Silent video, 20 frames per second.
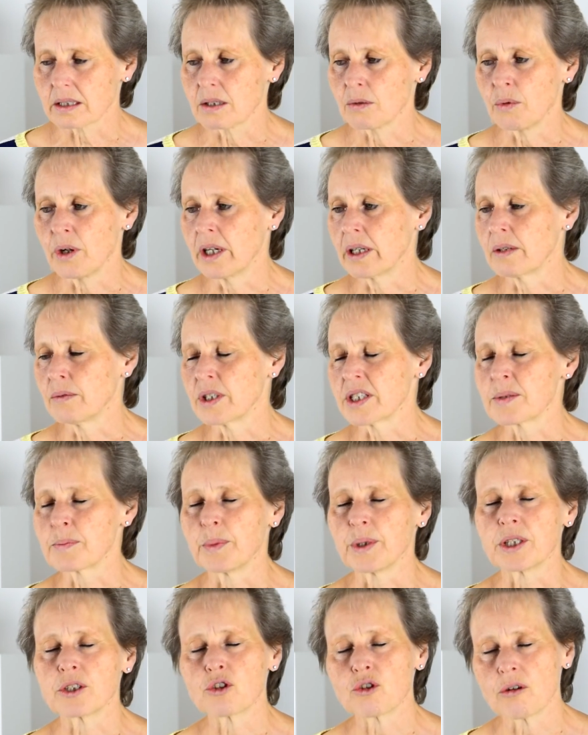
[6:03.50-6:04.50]
where I was
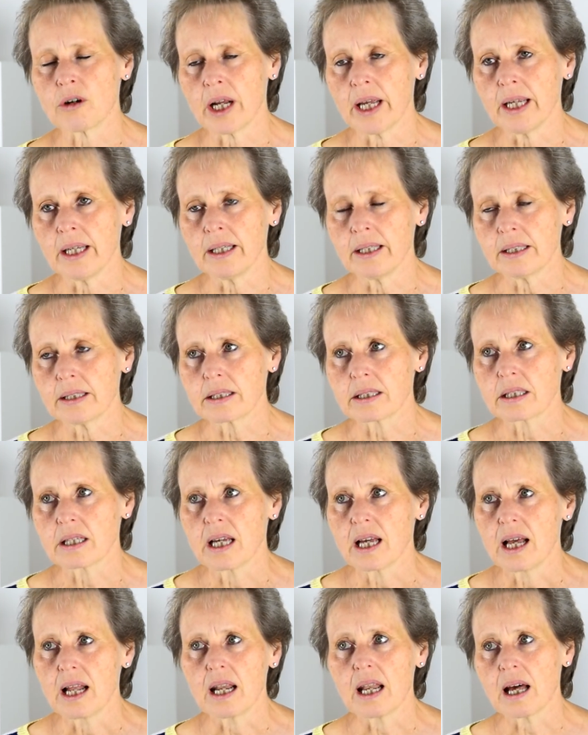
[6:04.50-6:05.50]
betrayed,
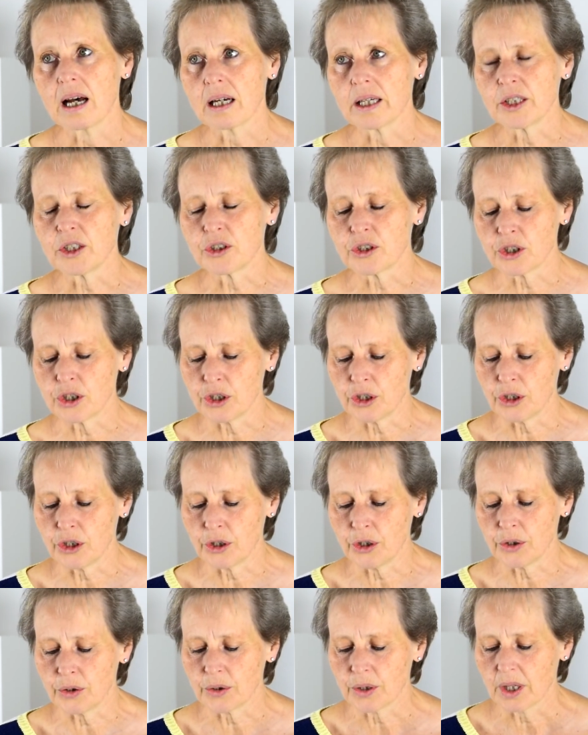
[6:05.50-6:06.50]
lied
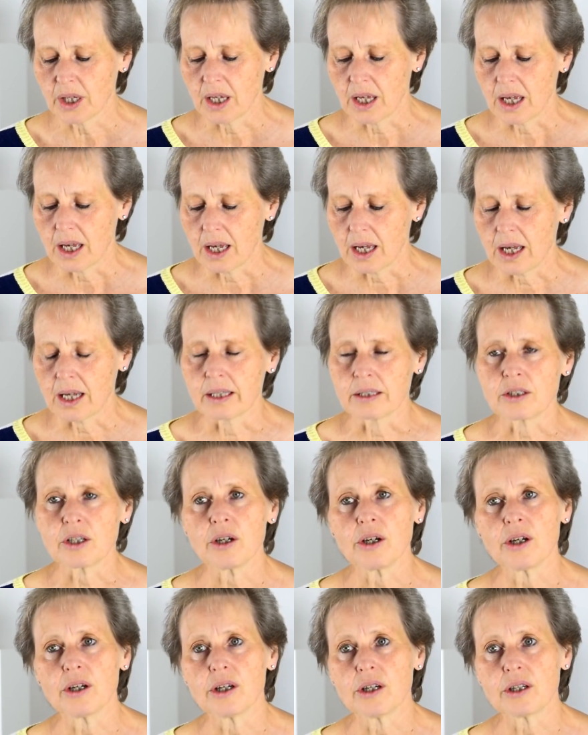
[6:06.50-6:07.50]
to, and
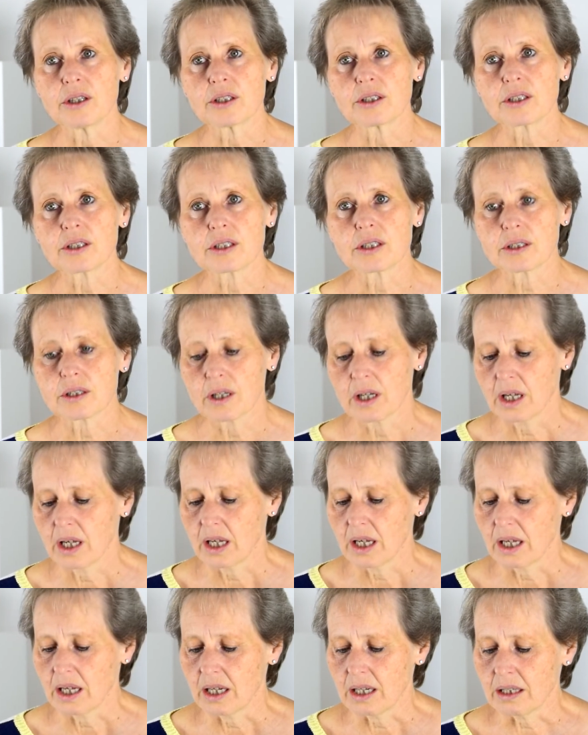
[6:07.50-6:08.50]
hurt,
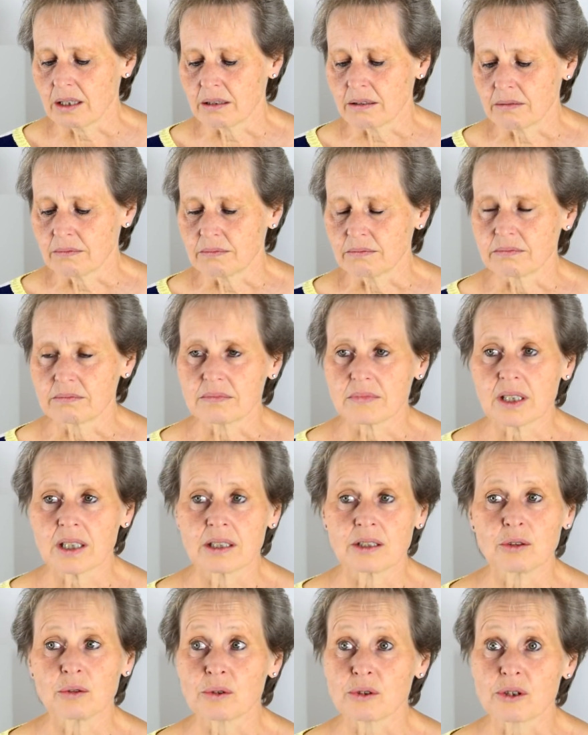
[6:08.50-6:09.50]
um,
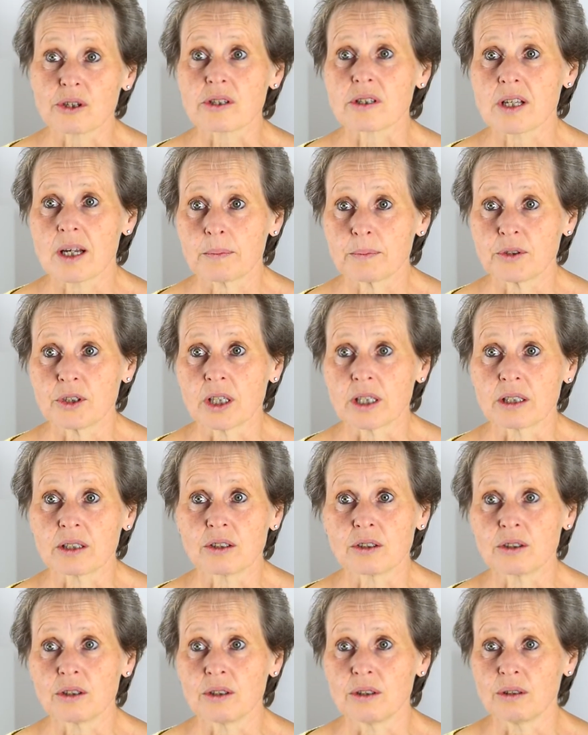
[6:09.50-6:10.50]
and also
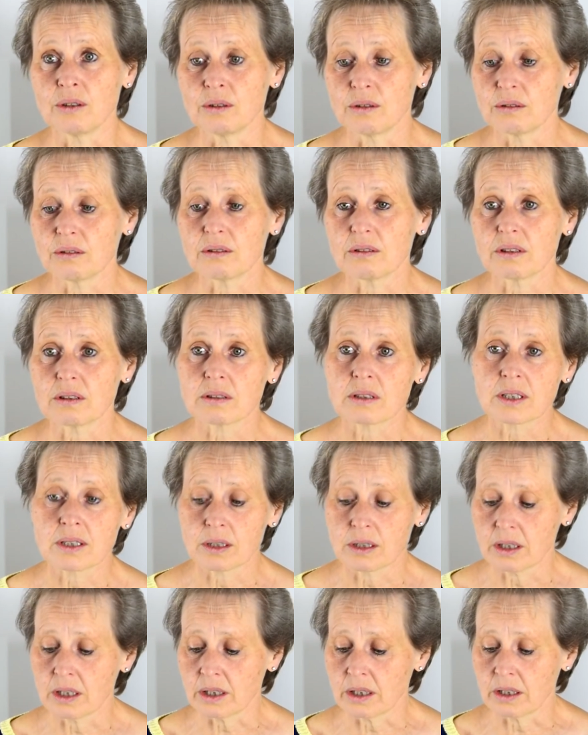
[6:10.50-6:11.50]
subject to
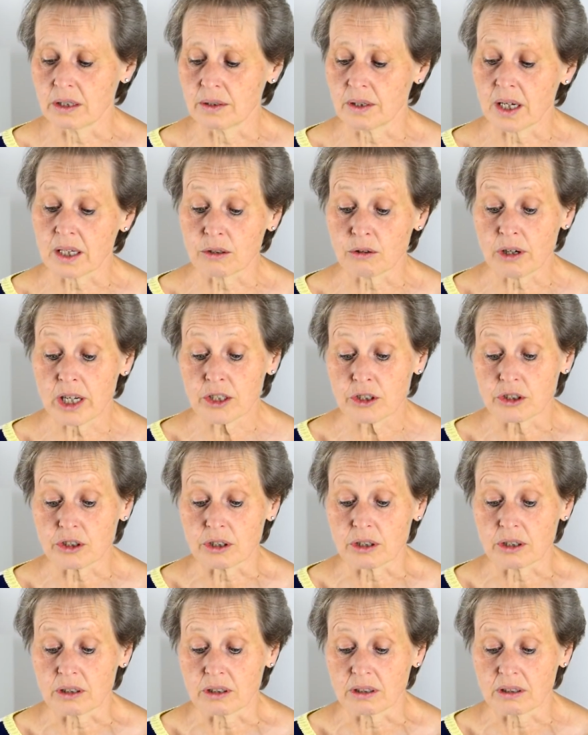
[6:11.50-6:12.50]
uh,
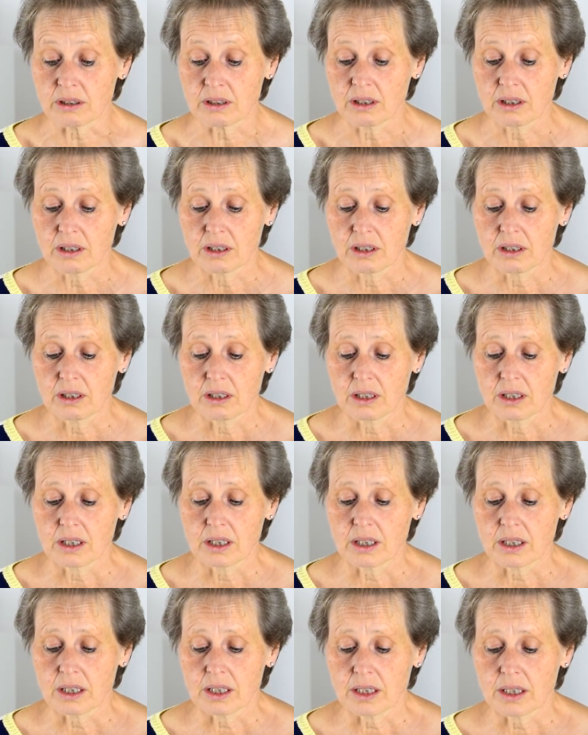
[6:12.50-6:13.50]
aggression.
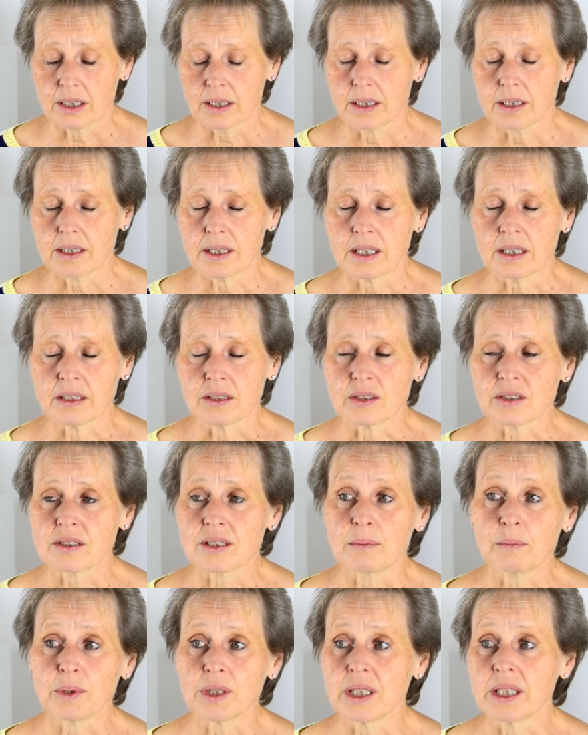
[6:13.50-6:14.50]
And
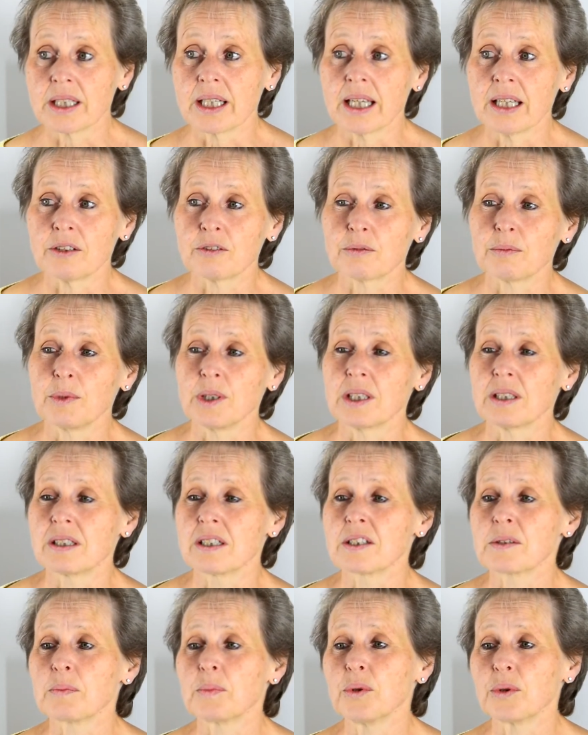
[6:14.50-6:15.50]
somebody gave me
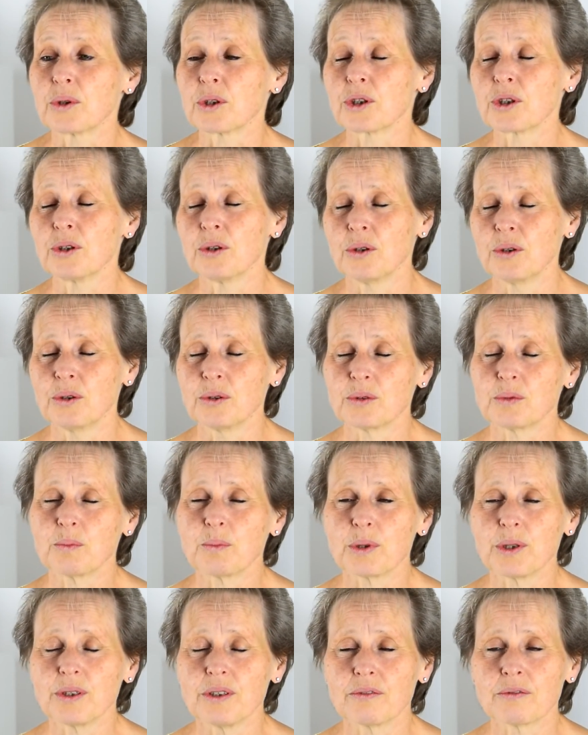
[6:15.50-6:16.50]
this book called
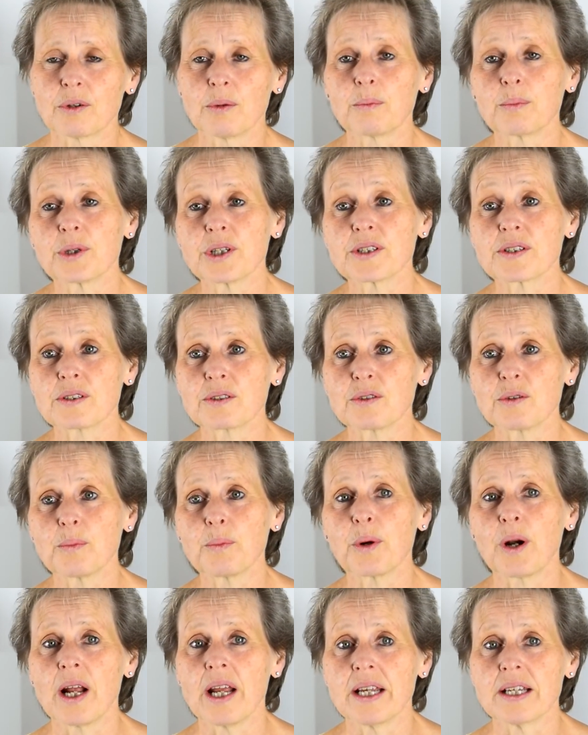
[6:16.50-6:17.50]
From Prison to
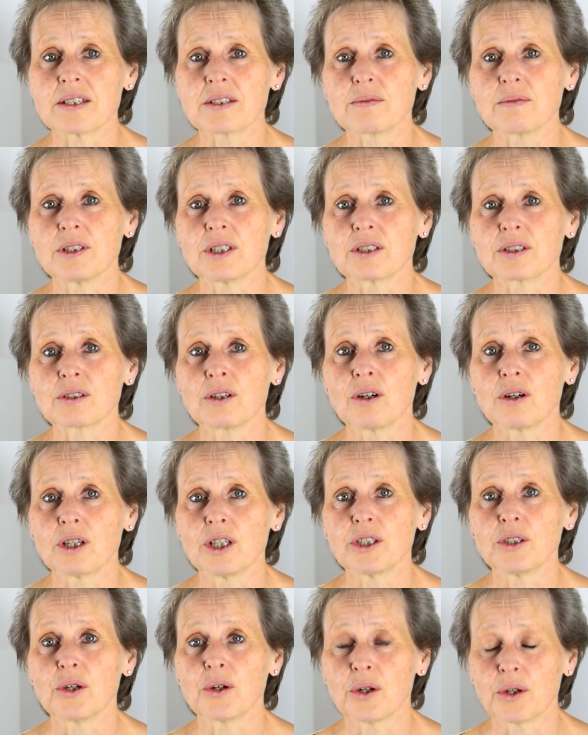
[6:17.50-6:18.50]
Praise with Colin